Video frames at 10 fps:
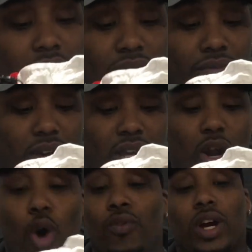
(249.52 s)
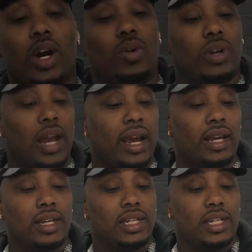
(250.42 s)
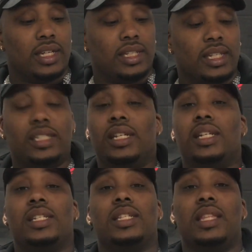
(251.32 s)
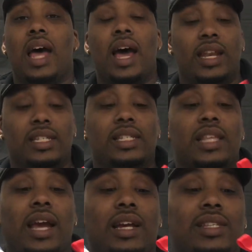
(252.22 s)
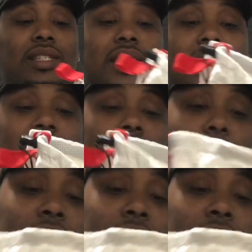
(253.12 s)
overcoat. Like this shit is not. This is the